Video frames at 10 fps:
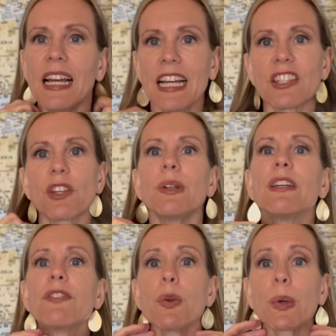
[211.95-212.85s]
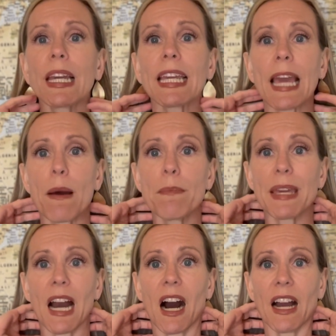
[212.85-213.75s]
And so if you can get
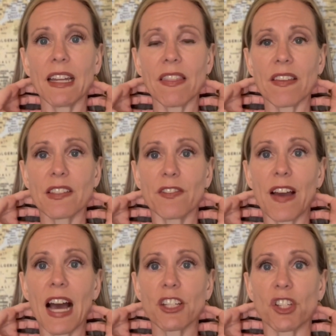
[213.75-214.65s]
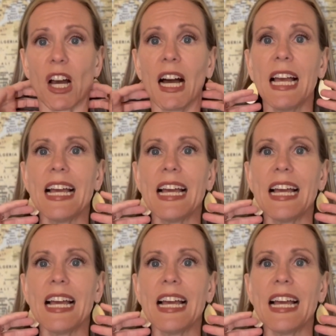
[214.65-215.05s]
behind this fascia